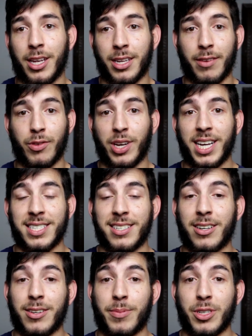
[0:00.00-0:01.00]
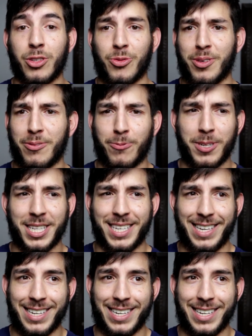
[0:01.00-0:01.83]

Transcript: any of you guys that are pursuing really